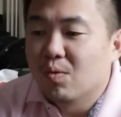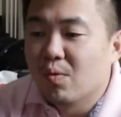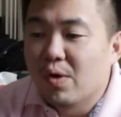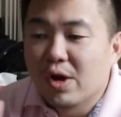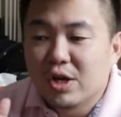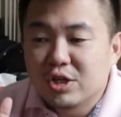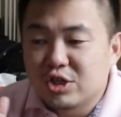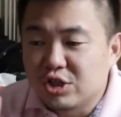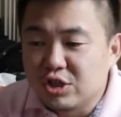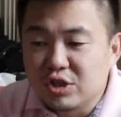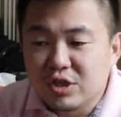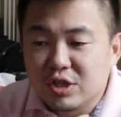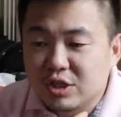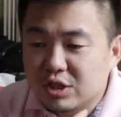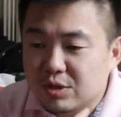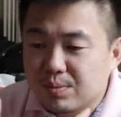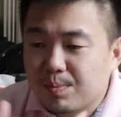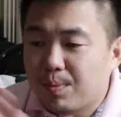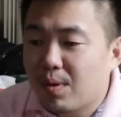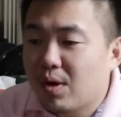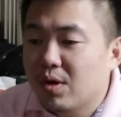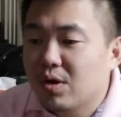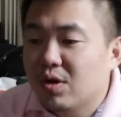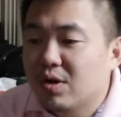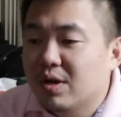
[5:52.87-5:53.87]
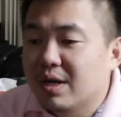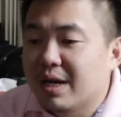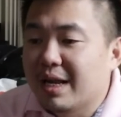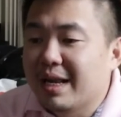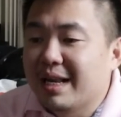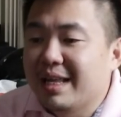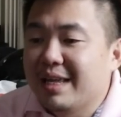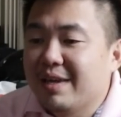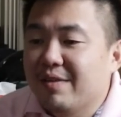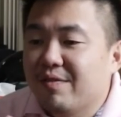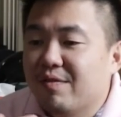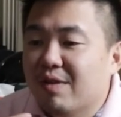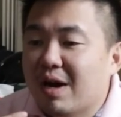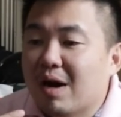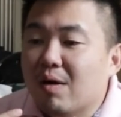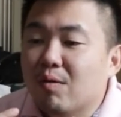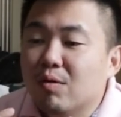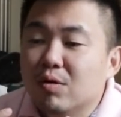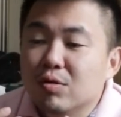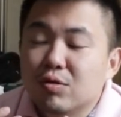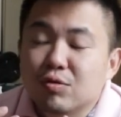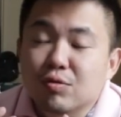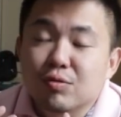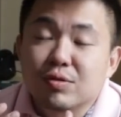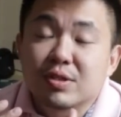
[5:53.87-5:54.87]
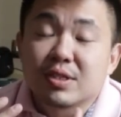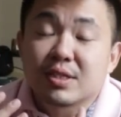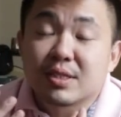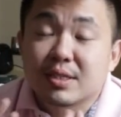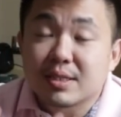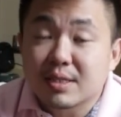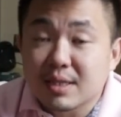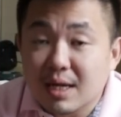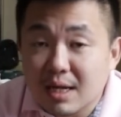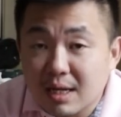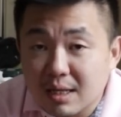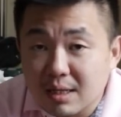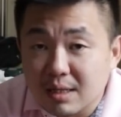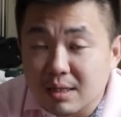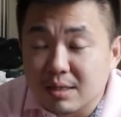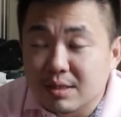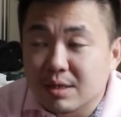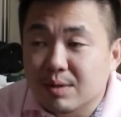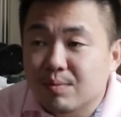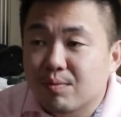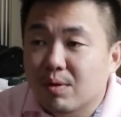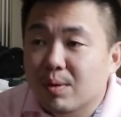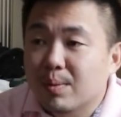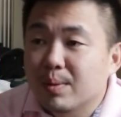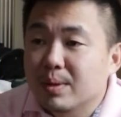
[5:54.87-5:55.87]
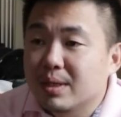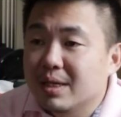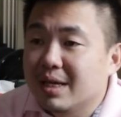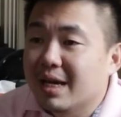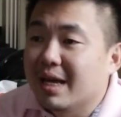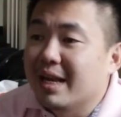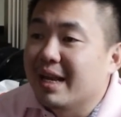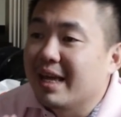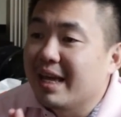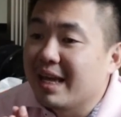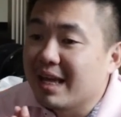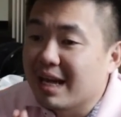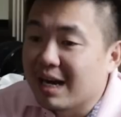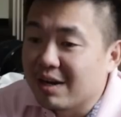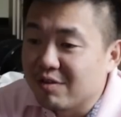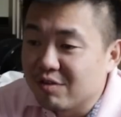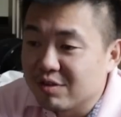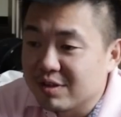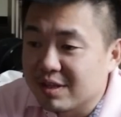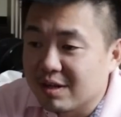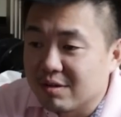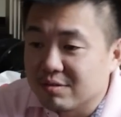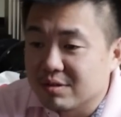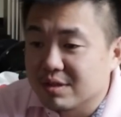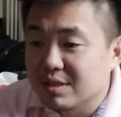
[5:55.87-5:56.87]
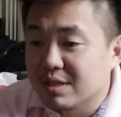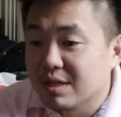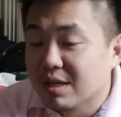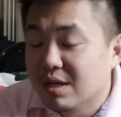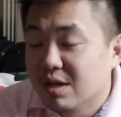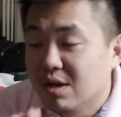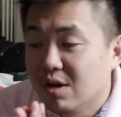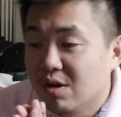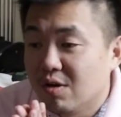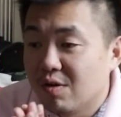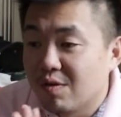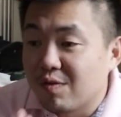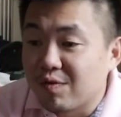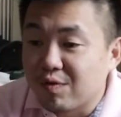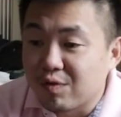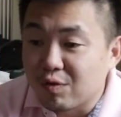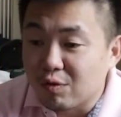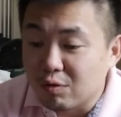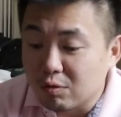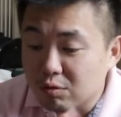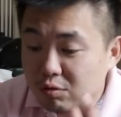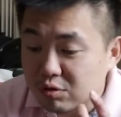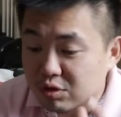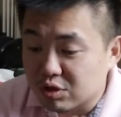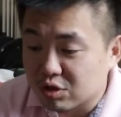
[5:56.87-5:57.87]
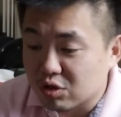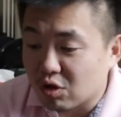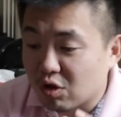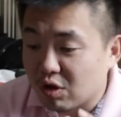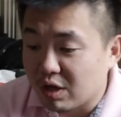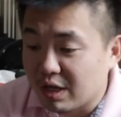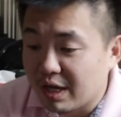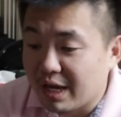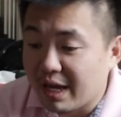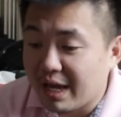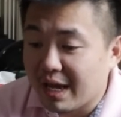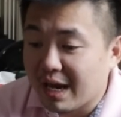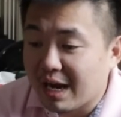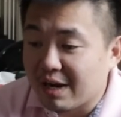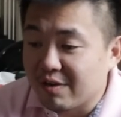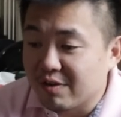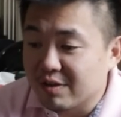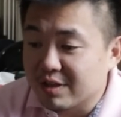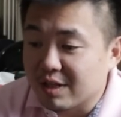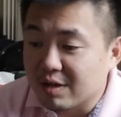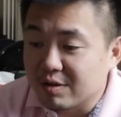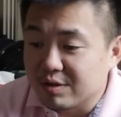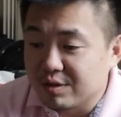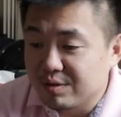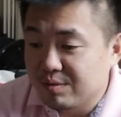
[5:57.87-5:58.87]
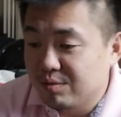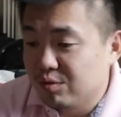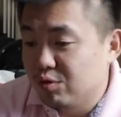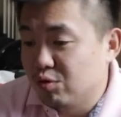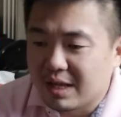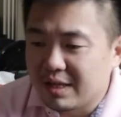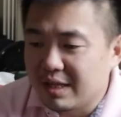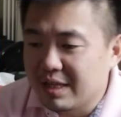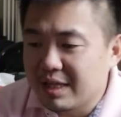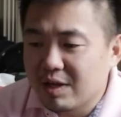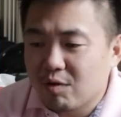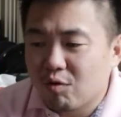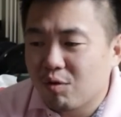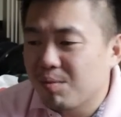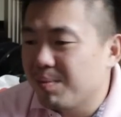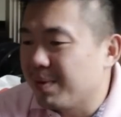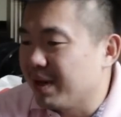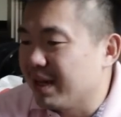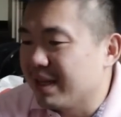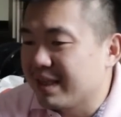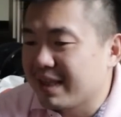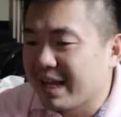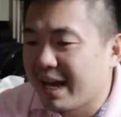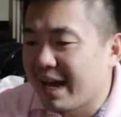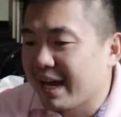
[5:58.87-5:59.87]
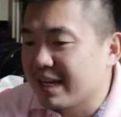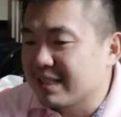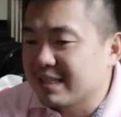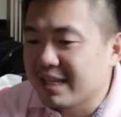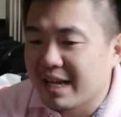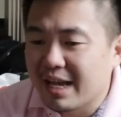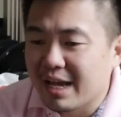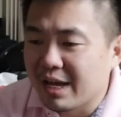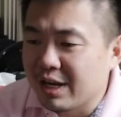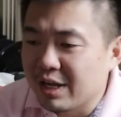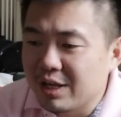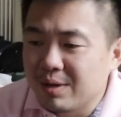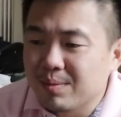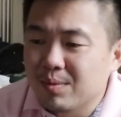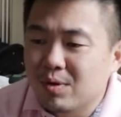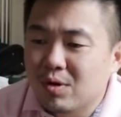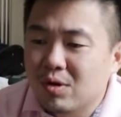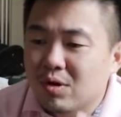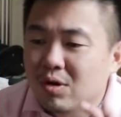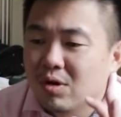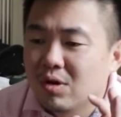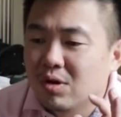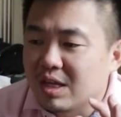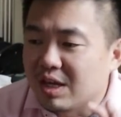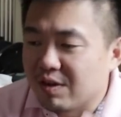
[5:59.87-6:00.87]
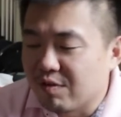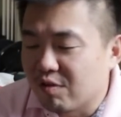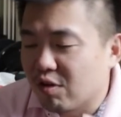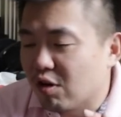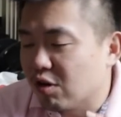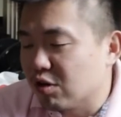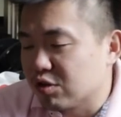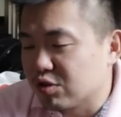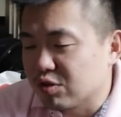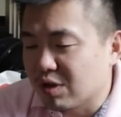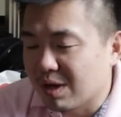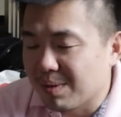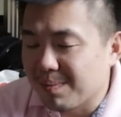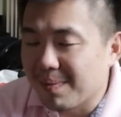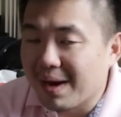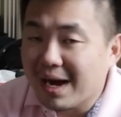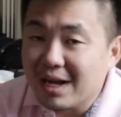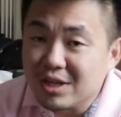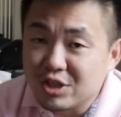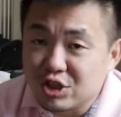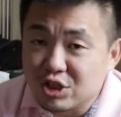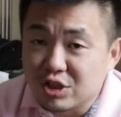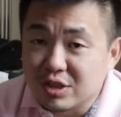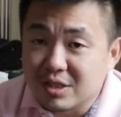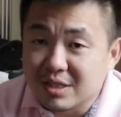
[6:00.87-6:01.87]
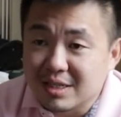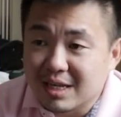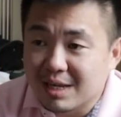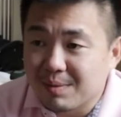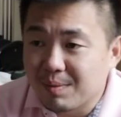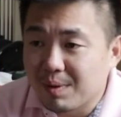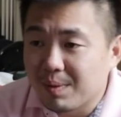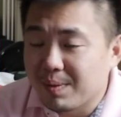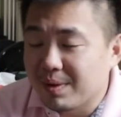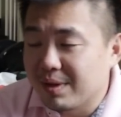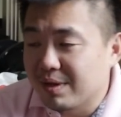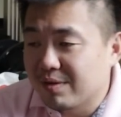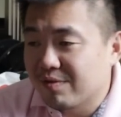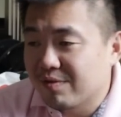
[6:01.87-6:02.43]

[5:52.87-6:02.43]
Where she is spot on, like if I were to sell the property at 800,000, full solid 800,000, I think there won't be tax anymore. If got also like marginal, like maybe